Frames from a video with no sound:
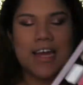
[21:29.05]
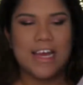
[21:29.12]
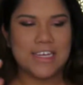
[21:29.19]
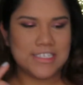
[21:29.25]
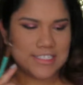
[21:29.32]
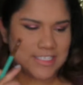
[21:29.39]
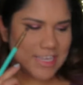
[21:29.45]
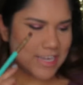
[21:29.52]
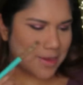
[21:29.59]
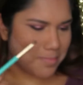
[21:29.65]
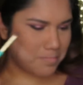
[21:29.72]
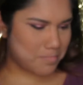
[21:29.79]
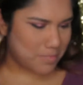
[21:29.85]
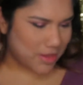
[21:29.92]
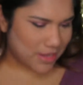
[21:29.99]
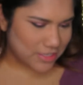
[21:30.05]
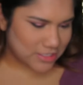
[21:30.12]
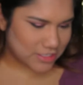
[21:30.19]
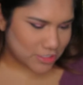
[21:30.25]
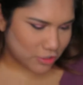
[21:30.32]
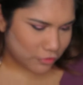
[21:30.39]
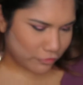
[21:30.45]
It's like a
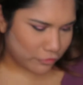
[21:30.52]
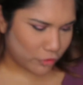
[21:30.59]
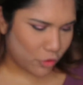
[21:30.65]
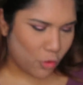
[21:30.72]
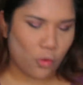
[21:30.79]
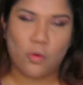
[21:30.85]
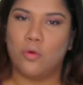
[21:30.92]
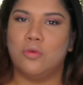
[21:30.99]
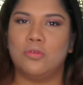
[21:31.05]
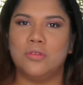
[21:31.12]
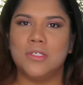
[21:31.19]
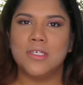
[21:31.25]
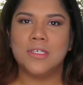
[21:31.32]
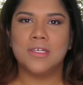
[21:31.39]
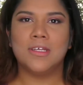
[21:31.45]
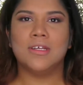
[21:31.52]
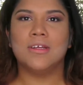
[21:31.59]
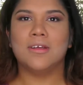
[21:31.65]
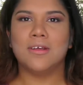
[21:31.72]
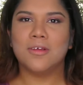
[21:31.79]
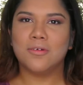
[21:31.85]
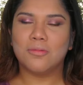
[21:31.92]
mix of gold
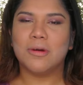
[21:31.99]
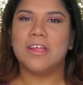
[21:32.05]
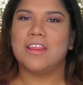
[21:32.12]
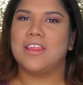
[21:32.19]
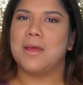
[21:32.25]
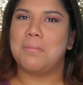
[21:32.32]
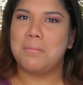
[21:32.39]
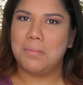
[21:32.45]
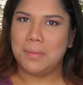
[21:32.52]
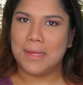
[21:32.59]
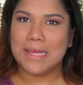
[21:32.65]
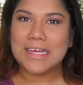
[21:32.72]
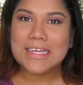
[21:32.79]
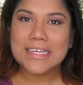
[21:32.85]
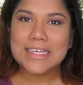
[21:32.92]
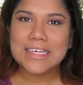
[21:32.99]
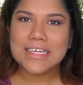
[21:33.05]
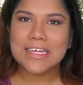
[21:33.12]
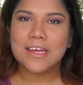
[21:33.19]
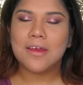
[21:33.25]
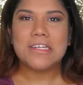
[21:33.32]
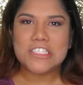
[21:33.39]
with pink,
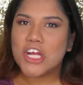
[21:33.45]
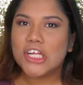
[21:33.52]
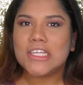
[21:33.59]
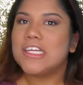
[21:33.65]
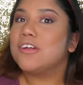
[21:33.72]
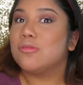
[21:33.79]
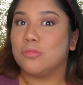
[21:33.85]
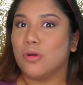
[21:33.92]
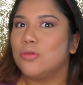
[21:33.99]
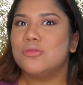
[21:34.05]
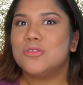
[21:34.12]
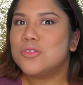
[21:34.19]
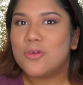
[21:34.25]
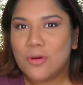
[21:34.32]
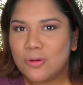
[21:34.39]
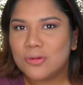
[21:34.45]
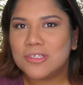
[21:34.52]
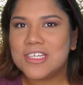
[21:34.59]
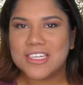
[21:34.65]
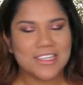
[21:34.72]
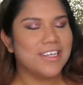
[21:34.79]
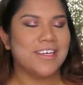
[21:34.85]
but it's not like rose
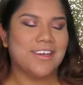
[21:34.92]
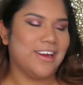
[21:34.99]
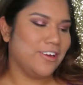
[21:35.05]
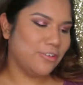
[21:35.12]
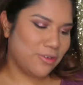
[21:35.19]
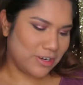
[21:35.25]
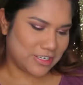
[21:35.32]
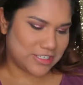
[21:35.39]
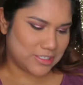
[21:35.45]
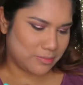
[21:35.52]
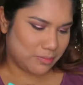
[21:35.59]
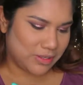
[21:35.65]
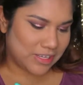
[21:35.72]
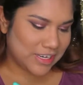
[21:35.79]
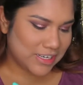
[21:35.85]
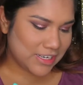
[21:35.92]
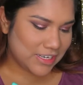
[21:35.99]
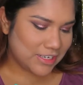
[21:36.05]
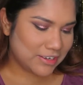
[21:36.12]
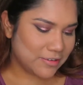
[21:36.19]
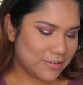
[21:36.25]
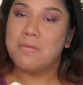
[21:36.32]
gold. Like, I don't know how to explain
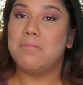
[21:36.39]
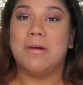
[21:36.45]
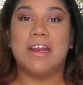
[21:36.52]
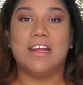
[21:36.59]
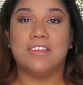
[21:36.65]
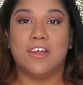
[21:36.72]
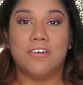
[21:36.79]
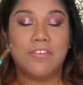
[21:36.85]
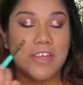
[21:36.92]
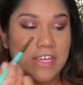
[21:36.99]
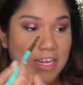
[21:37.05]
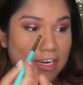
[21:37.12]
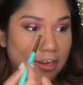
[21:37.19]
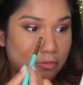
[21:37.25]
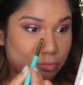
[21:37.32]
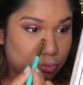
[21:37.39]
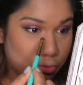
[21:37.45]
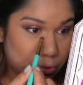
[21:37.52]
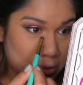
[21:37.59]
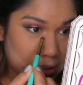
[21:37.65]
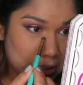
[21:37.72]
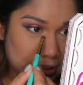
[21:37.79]
it, but I love it, and I
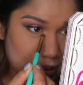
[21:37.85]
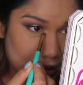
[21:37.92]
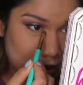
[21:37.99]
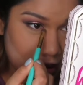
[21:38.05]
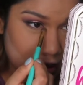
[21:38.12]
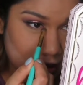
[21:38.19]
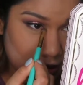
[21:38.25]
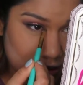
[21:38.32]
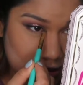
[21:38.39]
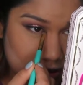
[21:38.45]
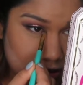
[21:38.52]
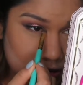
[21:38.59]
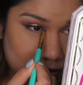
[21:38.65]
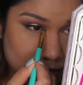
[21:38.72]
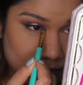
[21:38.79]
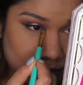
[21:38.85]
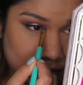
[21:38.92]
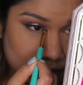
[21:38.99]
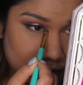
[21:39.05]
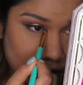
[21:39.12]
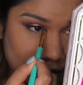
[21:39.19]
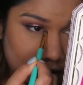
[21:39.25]
really like this
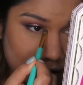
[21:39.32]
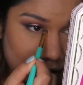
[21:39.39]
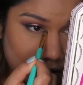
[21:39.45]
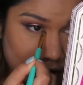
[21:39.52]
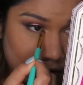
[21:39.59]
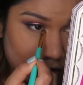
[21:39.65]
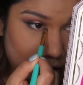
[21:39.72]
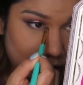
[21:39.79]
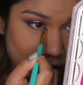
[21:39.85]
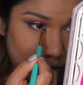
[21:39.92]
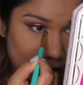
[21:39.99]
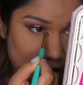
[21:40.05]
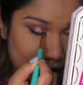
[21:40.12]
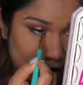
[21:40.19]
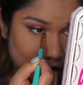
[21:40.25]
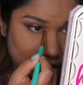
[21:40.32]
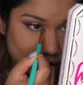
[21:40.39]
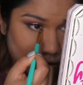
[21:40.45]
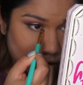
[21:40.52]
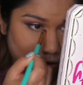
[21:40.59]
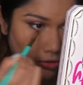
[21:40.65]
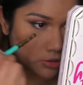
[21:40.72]
for my inner
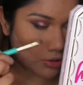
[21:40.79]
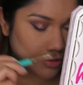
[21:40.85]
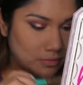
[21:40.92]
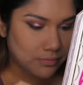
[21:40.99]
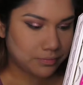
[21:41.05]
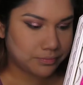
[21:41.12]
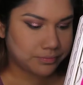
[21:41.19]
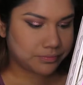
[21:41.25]
corner.